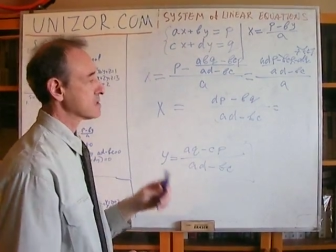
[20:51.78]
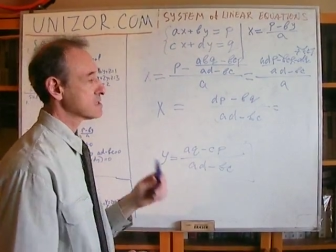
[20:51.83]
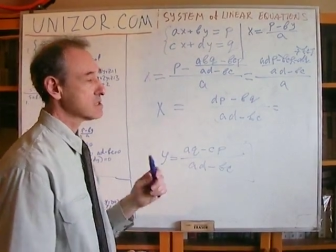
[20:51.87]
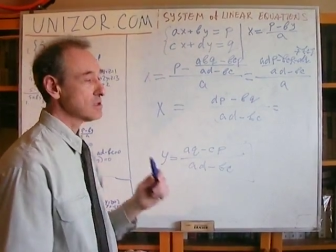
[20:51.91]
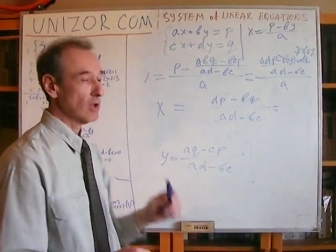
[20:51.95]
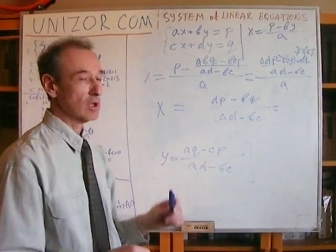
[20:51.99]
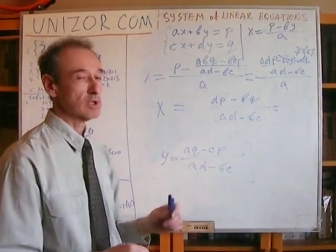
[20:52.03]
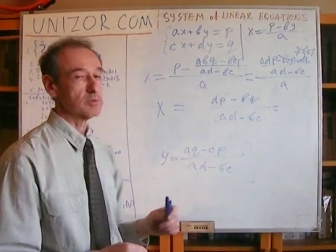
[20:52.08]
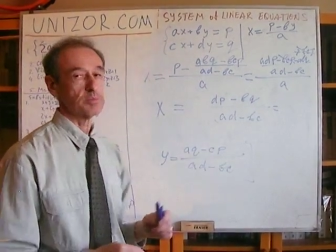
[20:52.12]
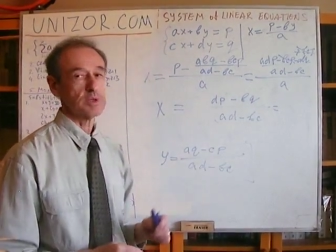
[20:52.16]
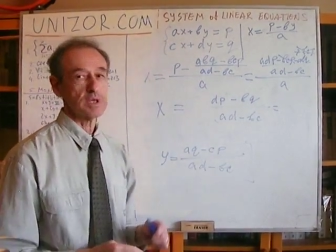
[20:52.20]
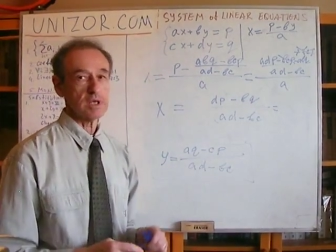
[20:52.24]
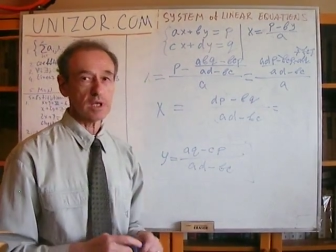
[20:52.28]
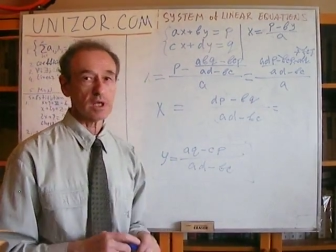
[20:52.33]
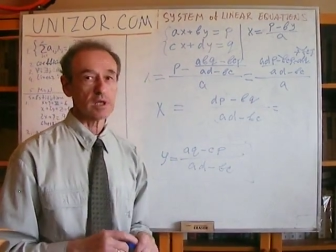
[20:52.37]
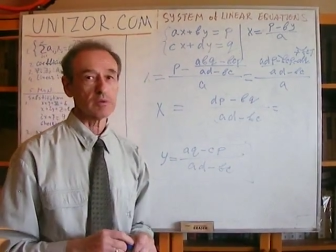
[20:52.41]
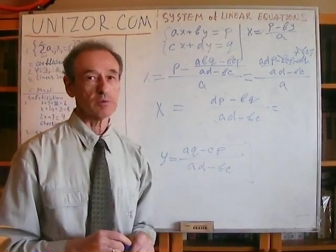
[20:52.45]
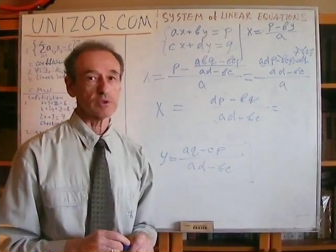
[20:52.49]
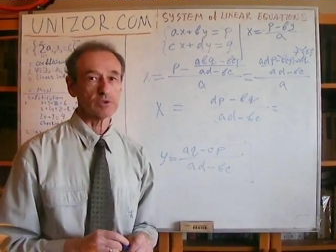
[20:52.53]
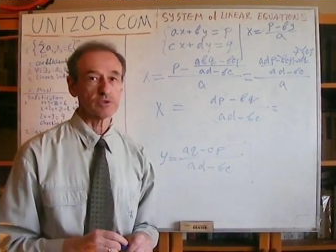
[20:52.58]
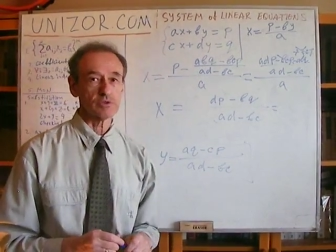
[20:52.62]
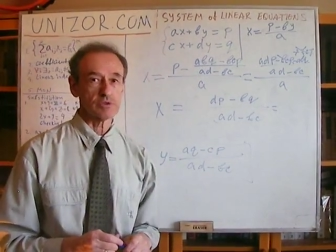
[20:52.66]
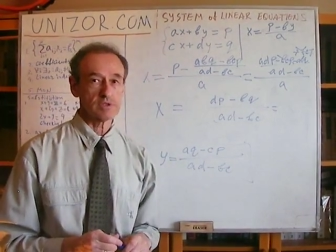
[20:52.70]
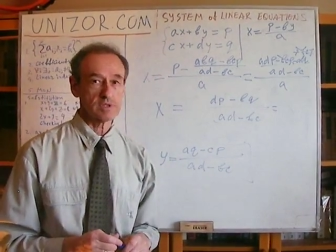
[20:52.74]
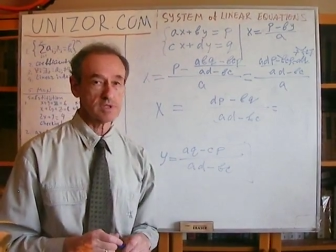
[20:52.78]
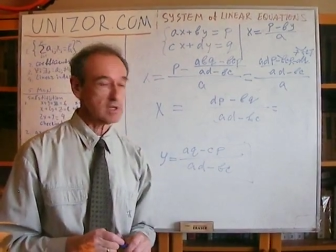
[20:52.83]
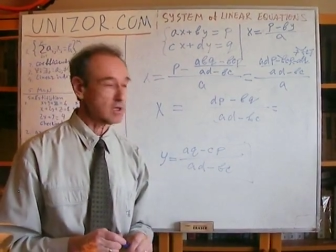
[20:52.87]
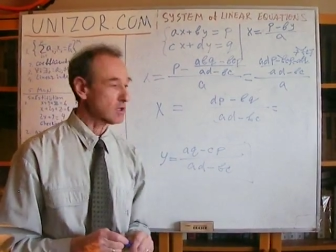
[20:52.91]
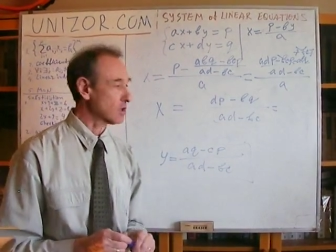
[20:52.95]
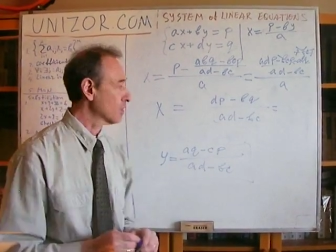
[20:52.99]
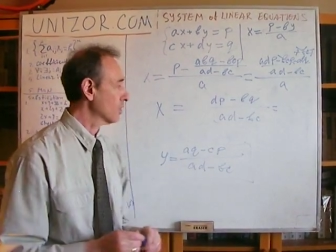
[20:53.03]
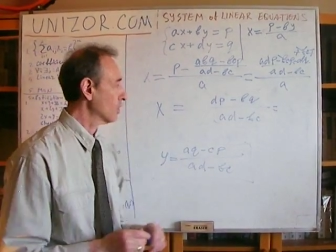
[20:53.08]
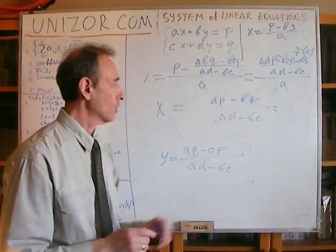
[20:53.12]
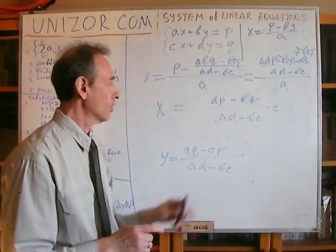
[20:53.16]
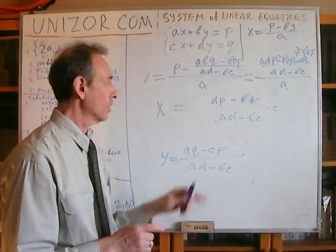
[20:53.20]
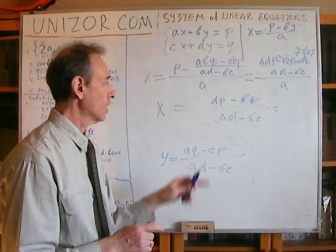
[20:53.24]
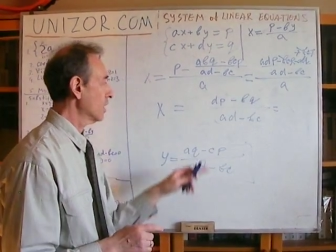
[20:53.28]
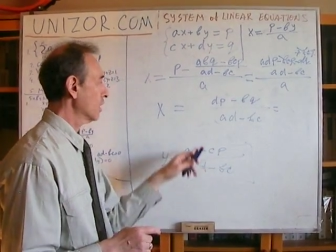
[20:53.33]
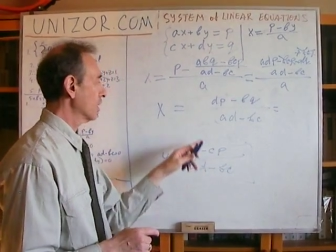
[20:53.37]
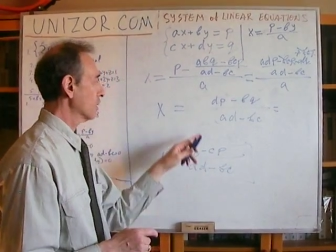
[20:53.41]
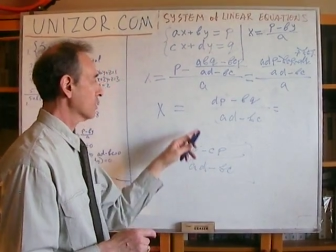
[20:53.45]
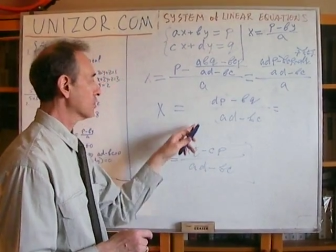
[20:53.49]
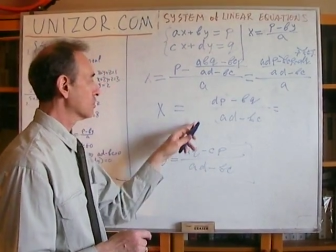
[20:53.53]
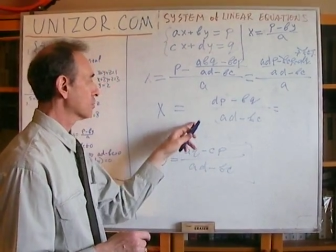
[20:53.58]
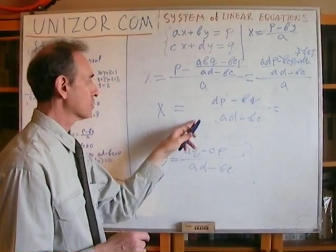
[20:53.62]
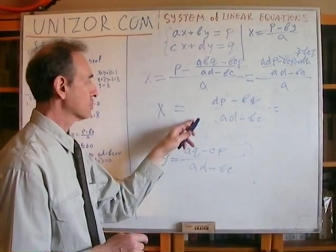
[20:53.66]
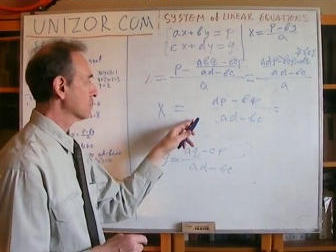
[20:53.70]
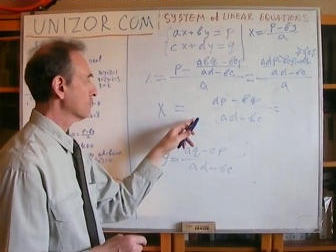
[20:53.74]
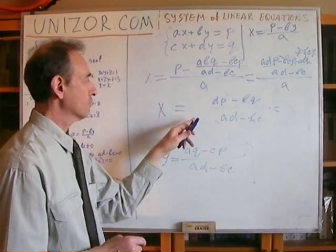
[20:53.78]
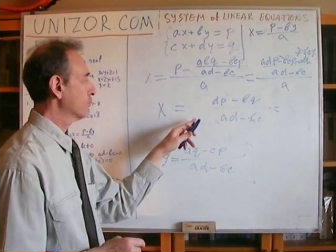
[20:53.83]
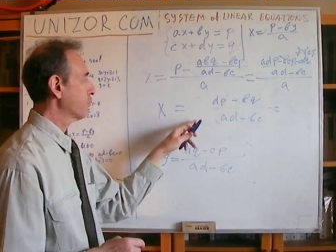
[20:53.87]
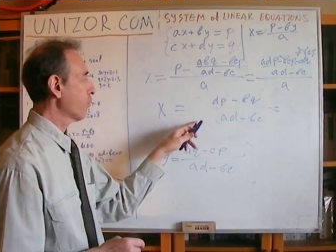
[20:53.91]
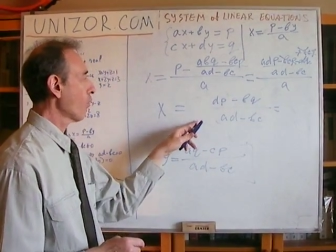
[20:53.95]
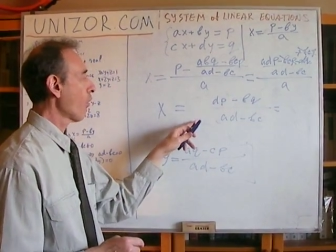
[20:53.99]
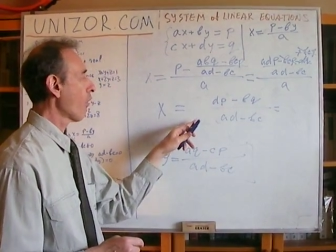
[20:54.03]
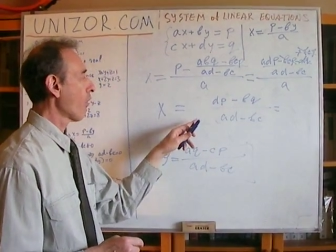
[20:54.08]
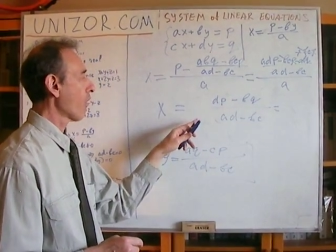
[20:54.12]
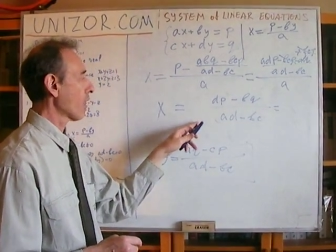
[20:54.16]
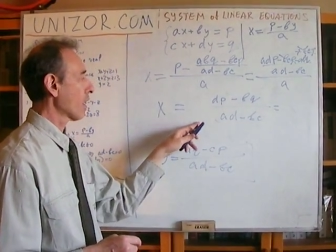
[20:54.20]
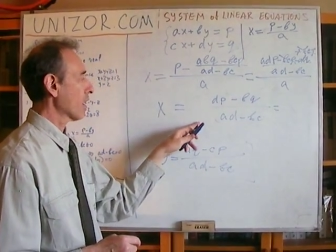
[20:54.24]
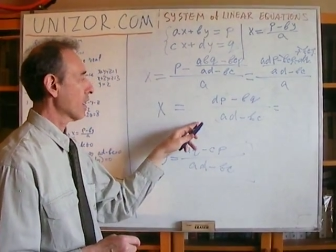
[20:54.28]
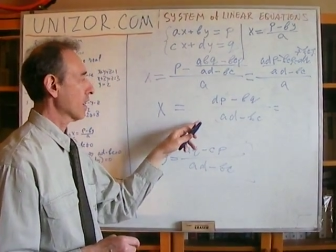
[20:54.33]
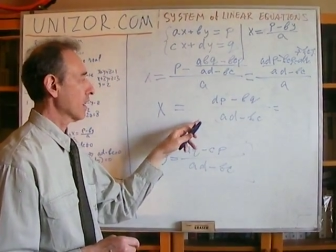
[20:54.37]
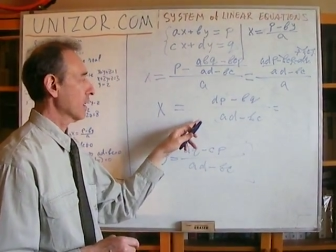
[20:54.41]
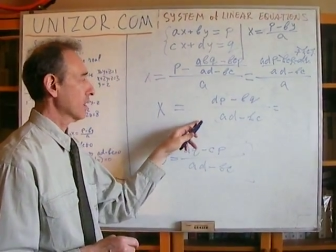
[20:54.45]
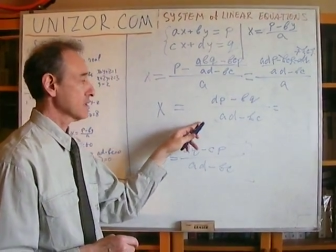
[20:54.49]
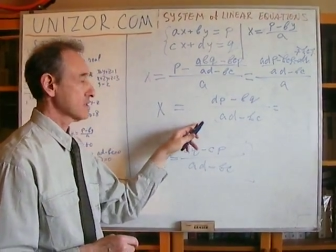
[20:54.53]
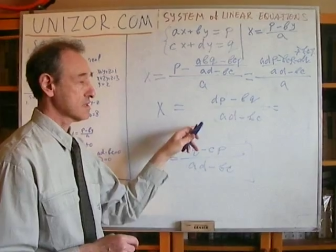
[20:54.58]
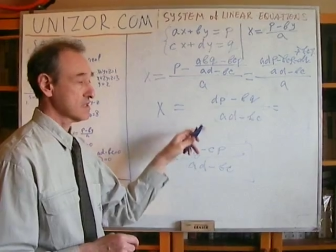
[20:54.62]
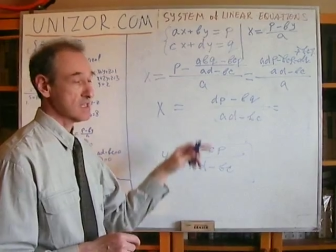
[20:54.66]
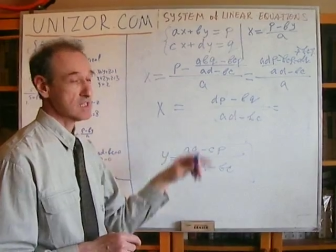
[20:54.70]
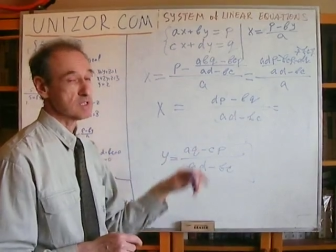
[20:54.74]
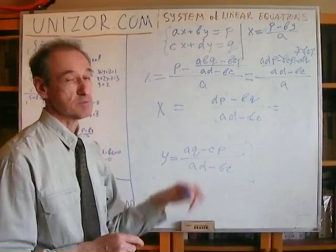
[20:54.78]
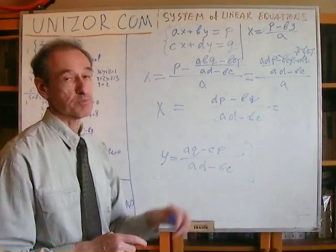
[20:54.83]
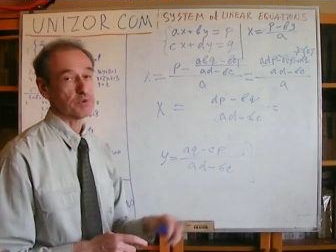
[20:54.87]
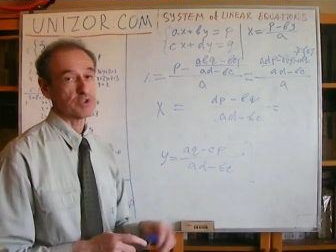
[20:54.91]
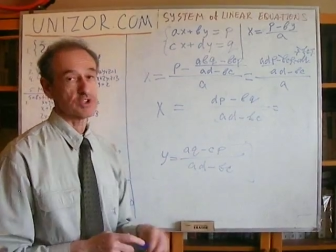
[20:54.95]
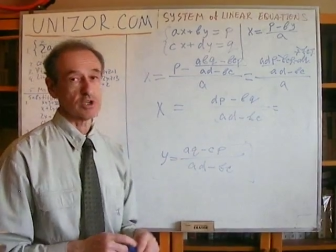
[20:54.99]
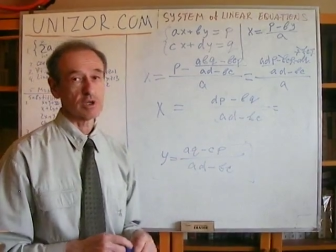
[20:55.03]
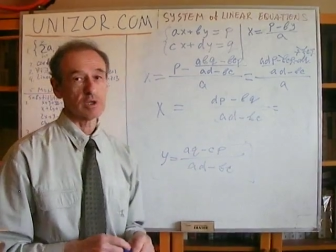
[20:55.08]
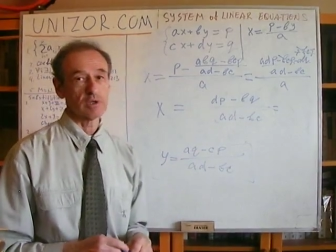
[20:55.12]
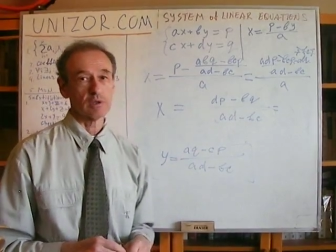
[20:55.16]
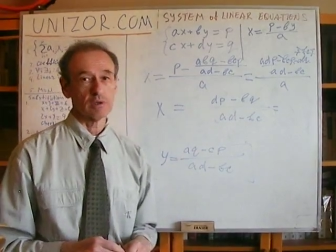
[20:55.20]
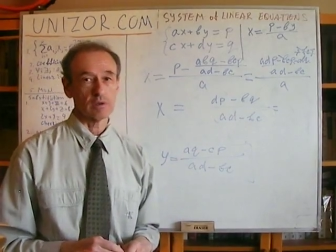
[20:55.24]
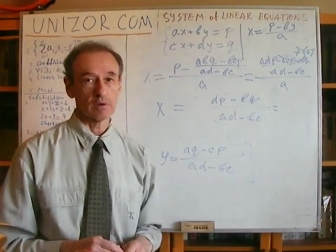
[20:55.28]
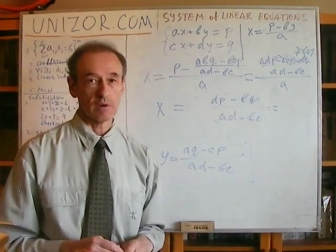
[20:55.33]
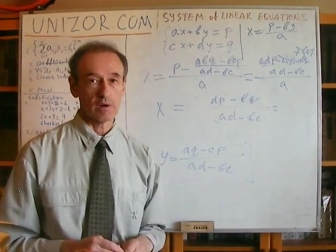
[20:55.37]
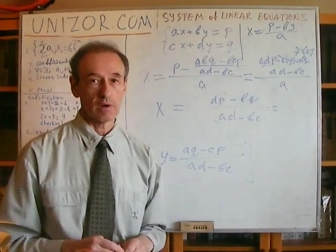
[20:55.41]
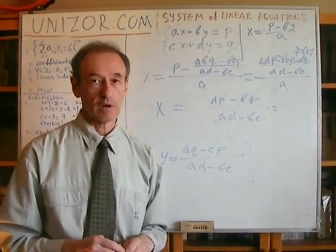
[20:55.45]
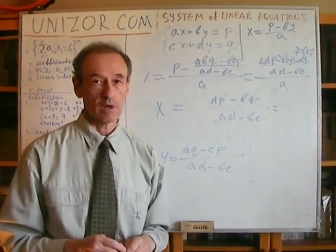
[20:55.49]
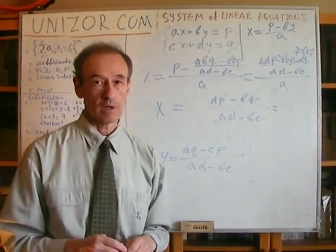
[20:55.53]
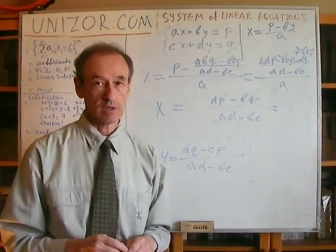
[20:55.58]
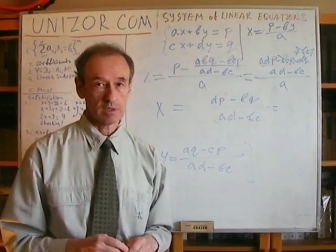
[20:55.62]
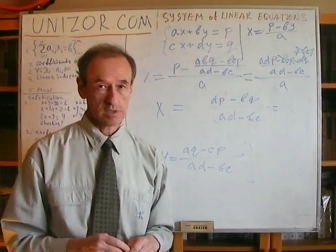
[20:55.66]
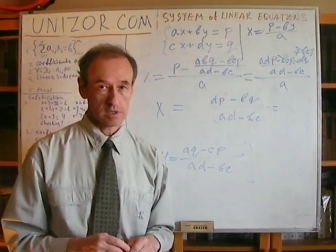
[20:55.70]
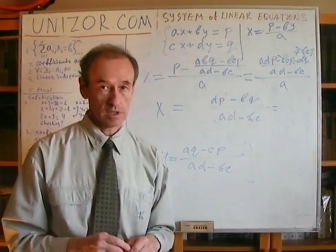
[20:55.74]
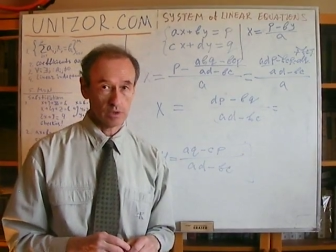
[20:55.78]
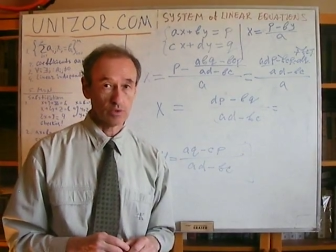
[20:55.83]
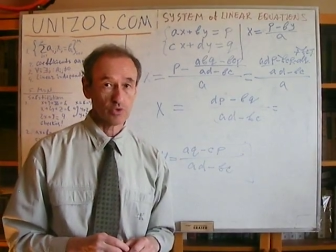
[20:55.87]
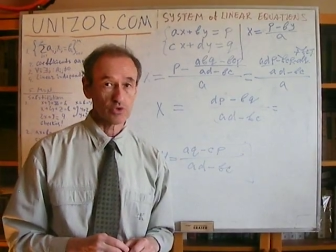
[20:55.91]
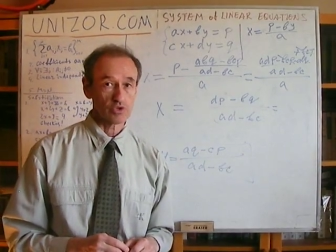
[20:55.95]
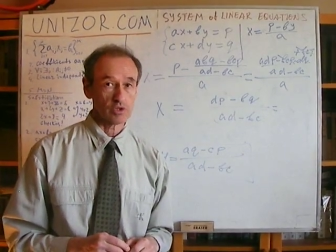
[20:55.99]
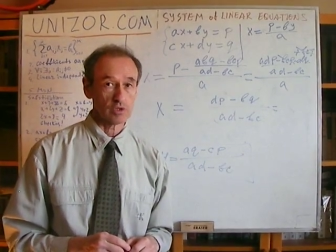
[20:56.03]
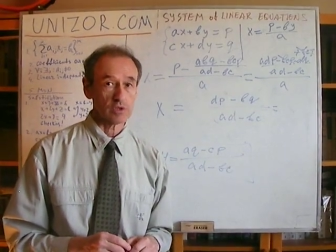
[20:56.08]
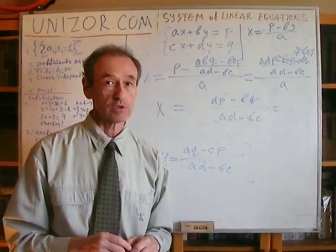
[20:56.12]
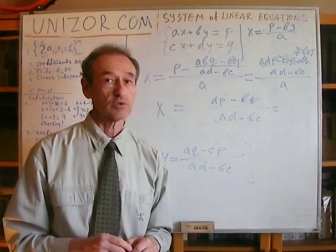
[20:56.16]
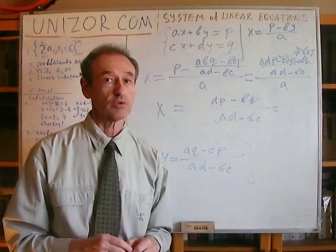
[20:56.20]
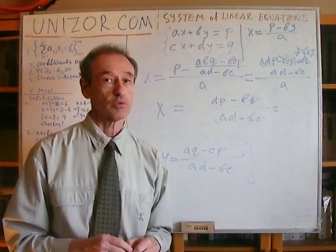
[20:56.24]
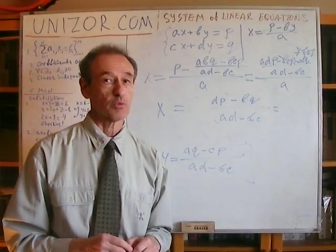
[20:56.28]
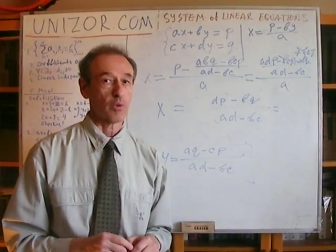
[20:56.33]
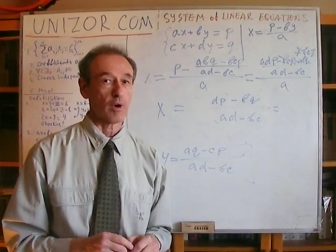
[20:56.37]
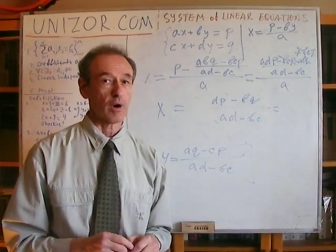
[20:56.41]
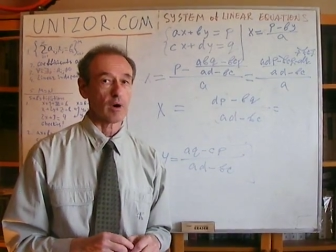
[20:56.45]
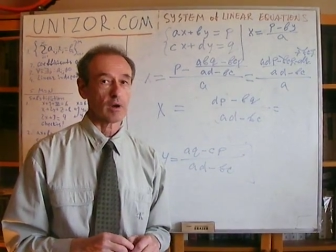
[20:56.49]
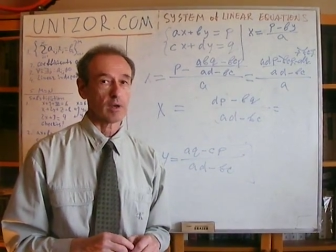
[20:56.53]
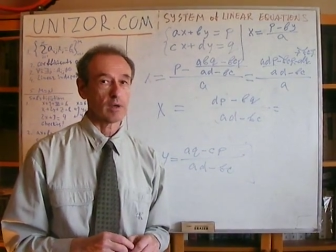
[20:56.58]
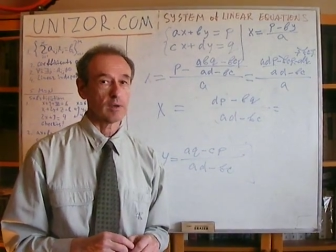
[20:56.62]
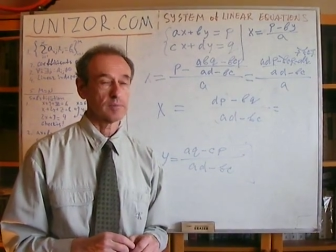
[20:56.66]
not be equal to zero for this particular solution to work.